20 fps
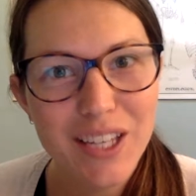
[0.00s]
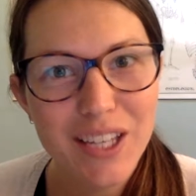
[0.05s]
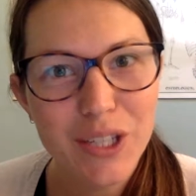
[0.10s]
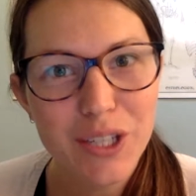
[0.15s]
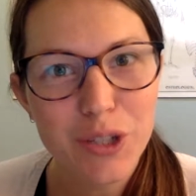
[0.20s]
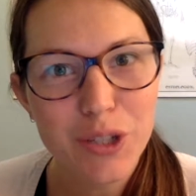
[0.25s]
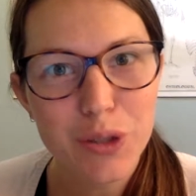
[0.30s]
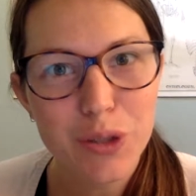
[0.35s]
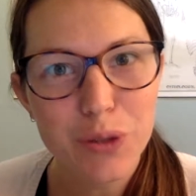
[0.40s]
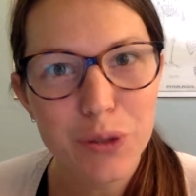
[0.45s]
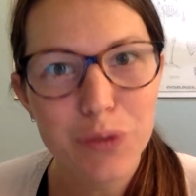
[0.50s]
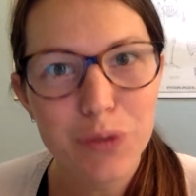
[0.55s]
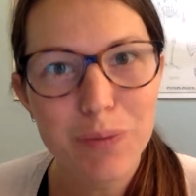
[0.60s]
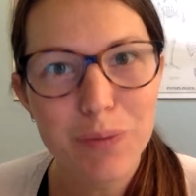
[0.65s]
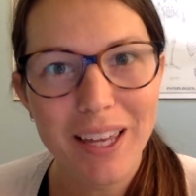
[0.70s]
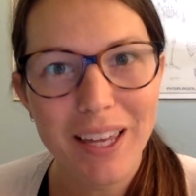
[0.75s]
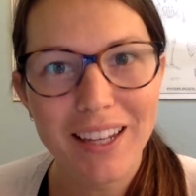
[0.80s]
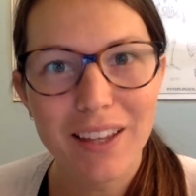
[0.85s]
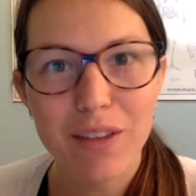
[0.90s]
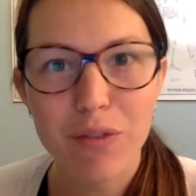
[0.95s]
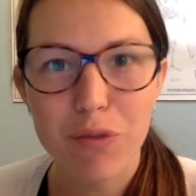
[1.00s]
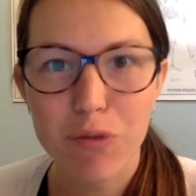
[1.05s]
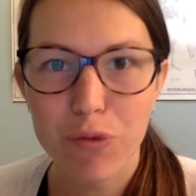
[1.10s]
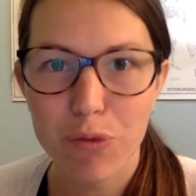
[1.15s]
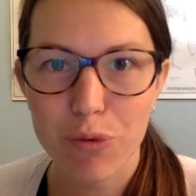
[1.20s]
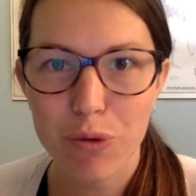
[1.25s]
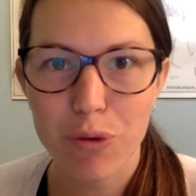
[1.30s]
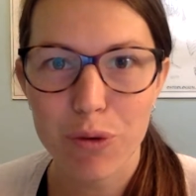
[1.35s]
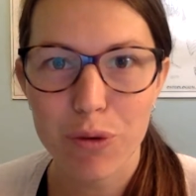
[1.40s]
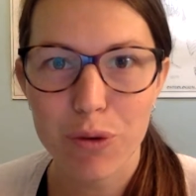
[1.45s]
You've made it
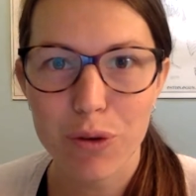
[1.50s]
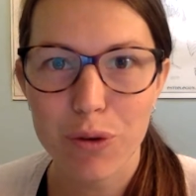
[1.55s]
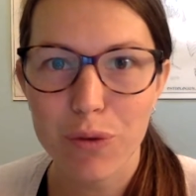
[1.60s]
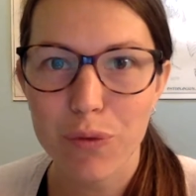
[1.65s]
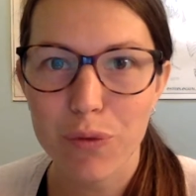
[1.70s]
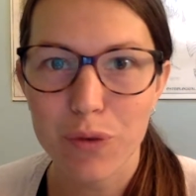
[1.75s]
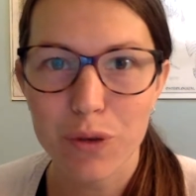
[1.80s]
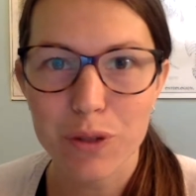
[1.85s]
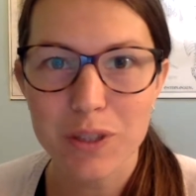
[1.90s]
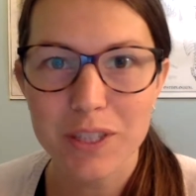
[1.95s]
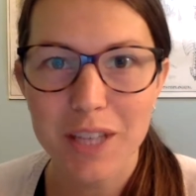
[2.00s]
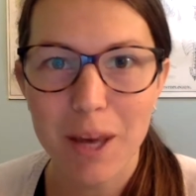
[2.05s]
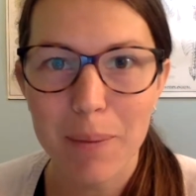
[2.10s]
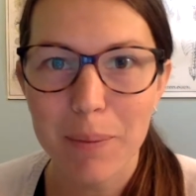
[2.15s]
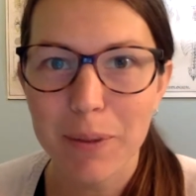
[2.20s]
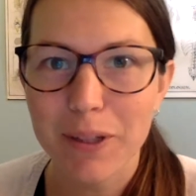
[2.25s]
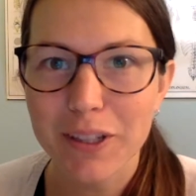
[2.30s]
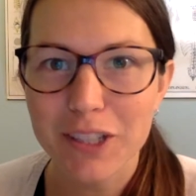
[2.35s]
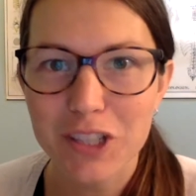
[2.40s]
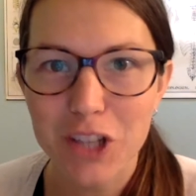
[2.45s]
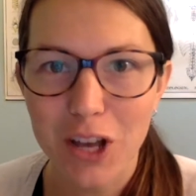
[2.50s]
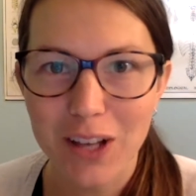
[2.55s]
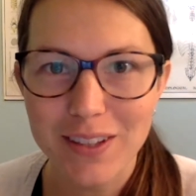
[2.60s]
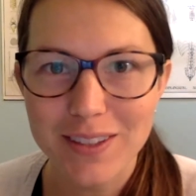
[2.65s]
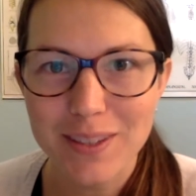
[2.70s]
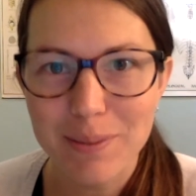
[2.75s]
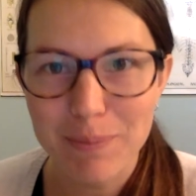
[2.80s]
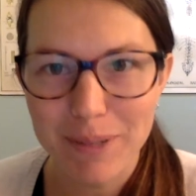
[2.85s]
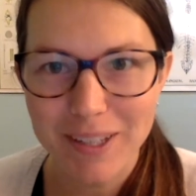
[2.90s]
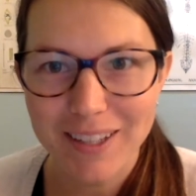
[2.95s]
through your first couple
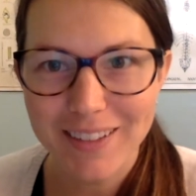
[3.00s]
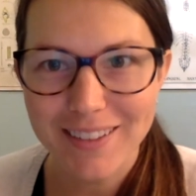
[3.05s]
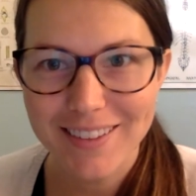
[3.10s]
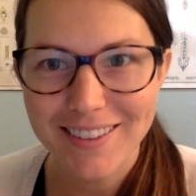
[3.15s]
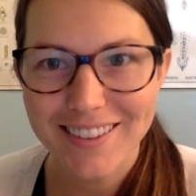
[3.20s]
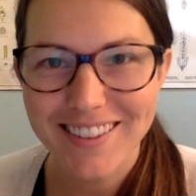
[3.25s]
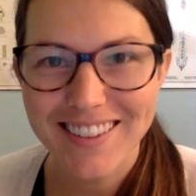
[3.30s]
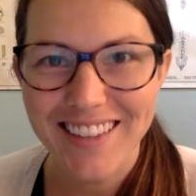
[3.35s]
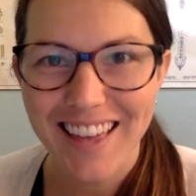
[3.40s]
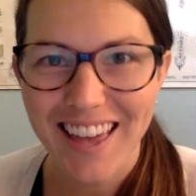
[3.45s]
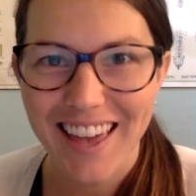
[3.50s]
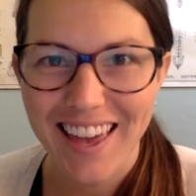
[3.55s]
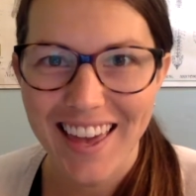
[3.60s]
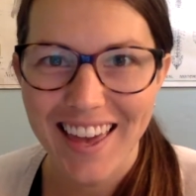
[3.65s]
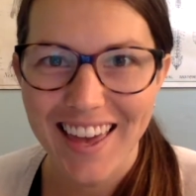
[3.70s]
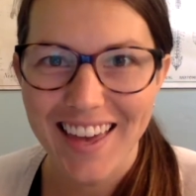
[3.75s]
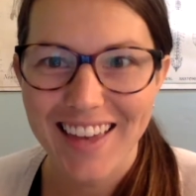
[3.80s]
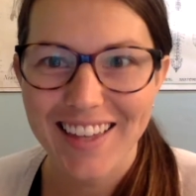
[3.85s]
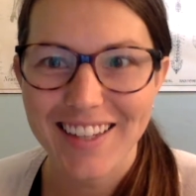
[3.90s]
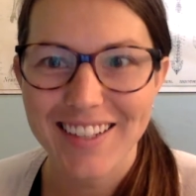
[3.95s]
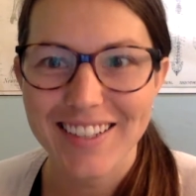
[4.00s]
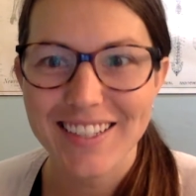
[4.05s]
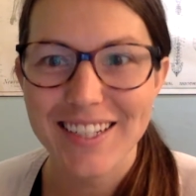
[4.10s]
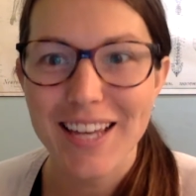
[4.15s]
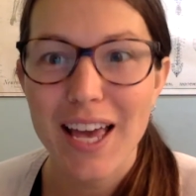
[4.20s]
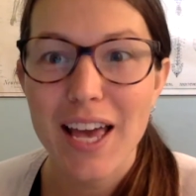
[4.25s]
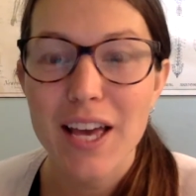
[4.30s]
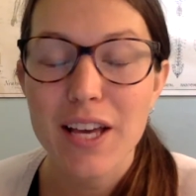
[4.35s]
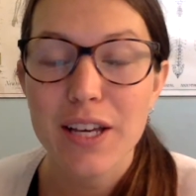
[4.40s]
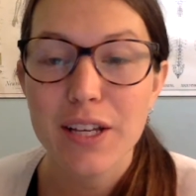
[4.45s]
adjustments, and
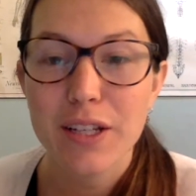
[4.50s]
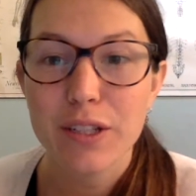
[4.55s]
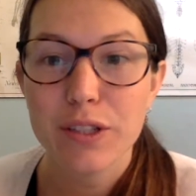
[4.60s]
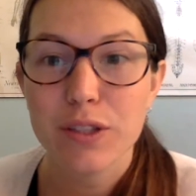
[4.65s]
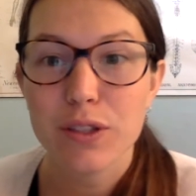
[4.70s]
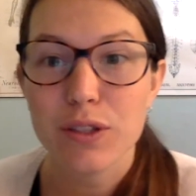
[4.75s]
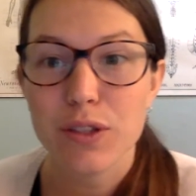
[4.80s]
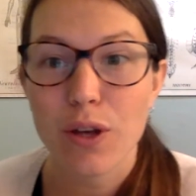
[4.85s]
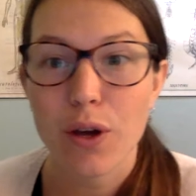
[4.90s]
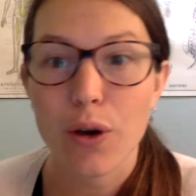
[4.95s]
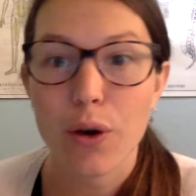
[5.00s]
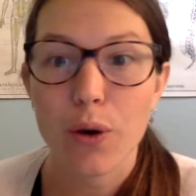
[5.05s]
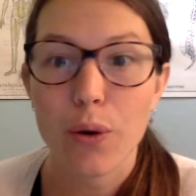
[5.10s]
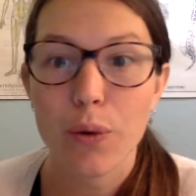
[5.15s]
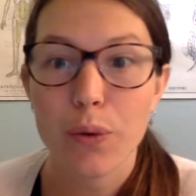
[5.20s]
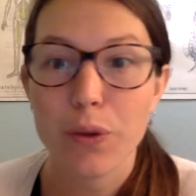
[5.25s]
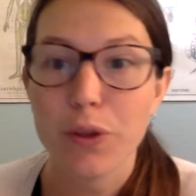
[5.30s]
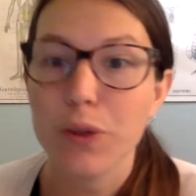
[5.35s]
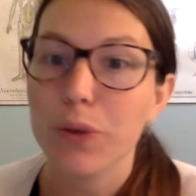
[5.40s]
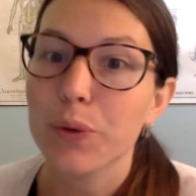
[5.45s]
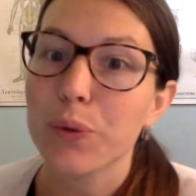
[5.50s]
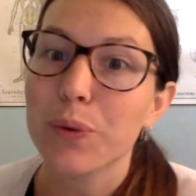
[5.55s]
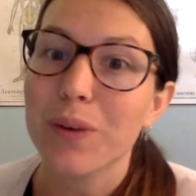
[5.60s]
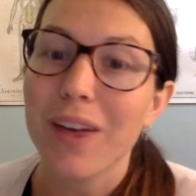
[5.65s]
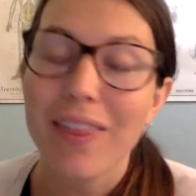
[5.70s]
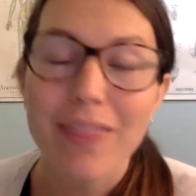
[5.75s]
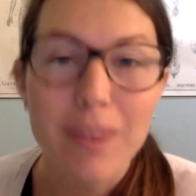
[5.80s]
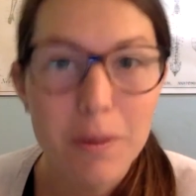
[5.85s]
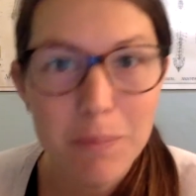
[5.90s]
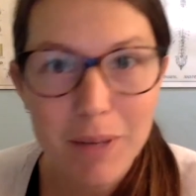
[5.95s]
so you
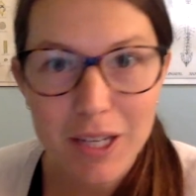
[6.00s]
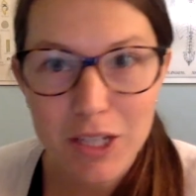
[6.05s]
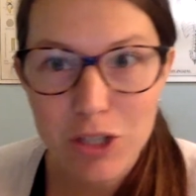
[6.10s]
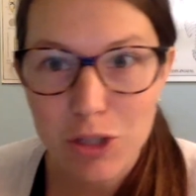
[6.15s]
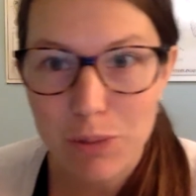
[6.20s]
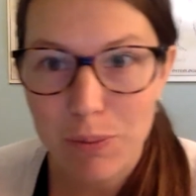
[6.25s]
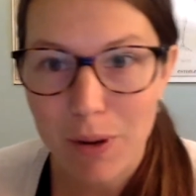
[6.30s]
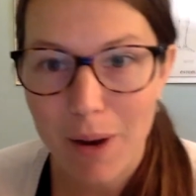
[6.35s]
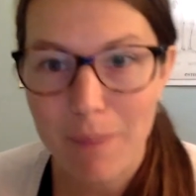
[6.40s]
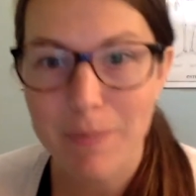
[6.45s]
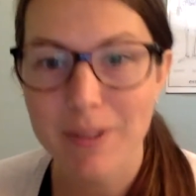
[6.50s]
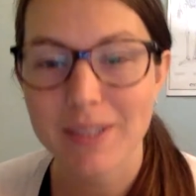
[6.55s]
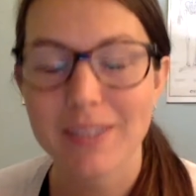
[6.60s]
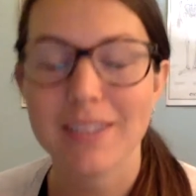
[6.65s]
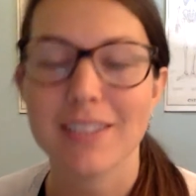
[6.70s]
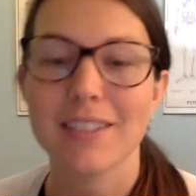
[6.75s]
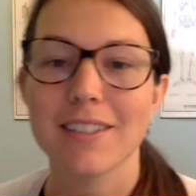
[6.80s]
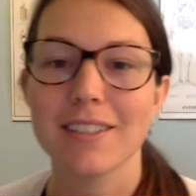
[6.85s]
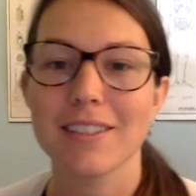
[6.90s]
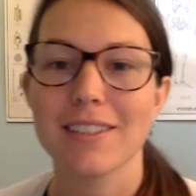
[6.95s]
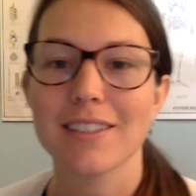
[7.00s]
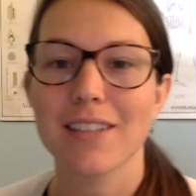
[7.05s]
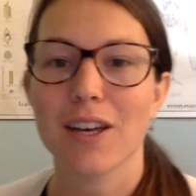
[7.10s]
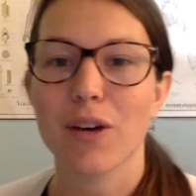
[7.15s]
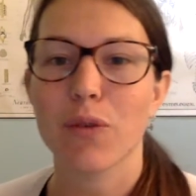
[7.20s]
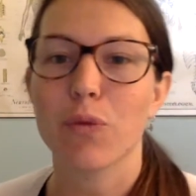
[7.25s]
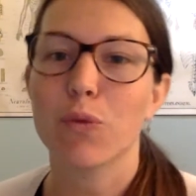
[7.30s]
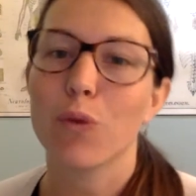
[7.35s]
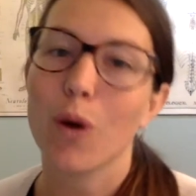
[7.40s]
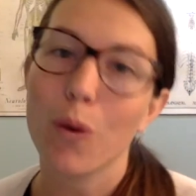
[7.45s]
get the major premises
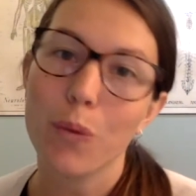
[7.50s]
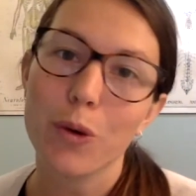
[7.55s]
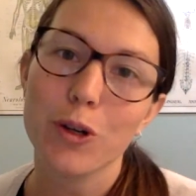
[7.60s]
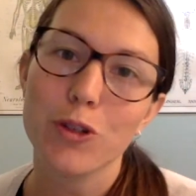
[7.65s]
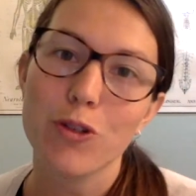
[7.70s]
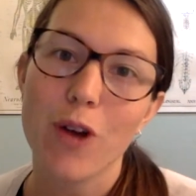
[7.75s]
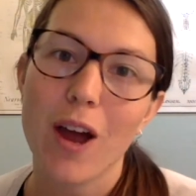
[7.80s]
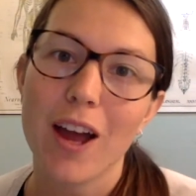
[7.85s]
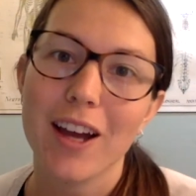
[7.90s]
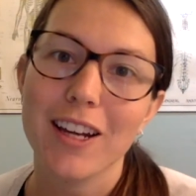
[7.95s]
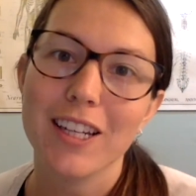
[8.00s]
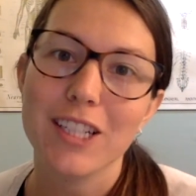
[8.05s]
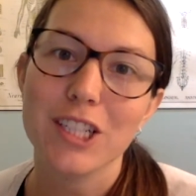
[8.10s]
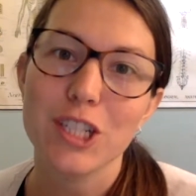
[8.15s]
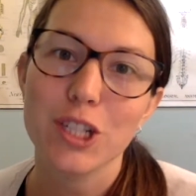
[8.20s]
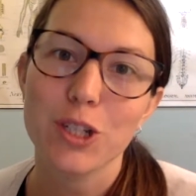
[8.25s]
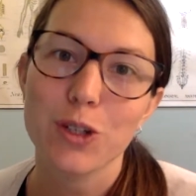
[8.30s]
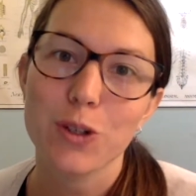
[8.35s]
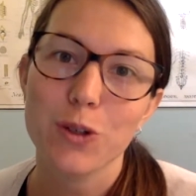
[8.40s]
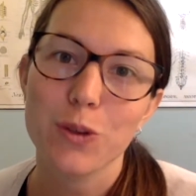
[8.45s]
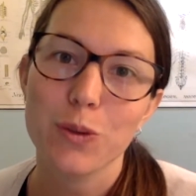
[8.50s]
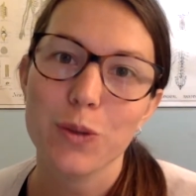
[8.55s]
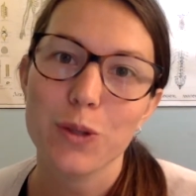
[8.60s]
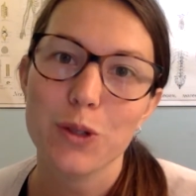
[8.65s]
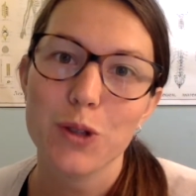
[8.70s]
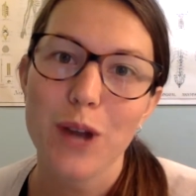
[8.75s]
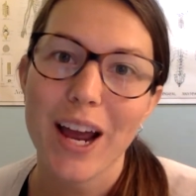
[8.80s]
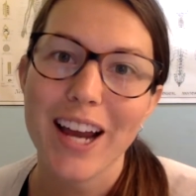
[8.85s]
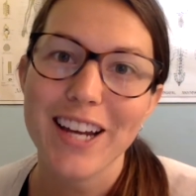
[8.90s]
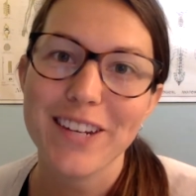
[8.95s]
of what we're trying to do and
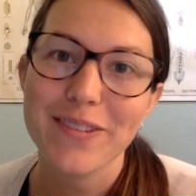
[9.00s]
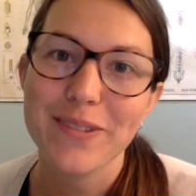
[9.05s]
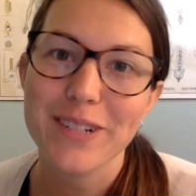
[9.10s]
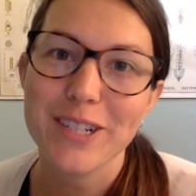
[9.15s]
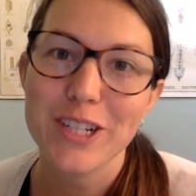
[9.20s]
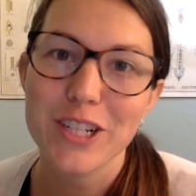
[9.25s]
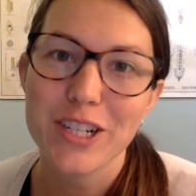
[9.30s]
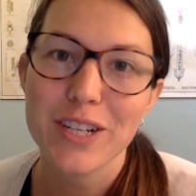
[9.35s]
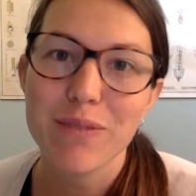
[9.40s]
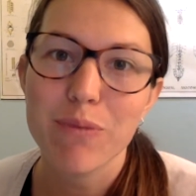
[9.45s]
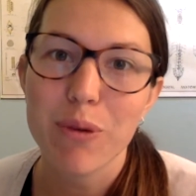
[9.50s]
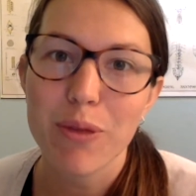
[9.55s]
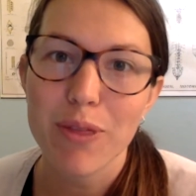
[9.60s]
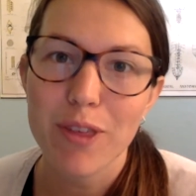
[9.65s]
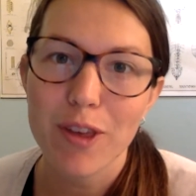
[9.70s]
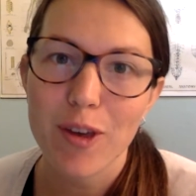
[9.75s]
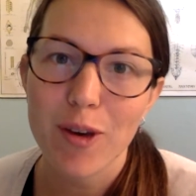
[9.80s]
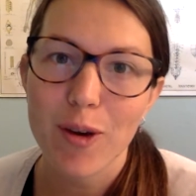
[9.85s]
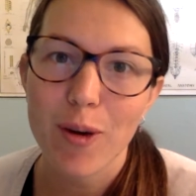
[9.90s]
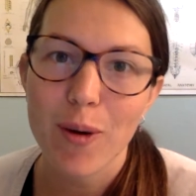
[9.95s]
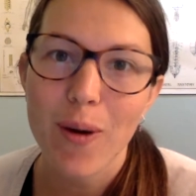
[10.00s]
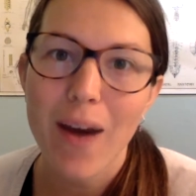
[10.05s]
trying to achieve with you.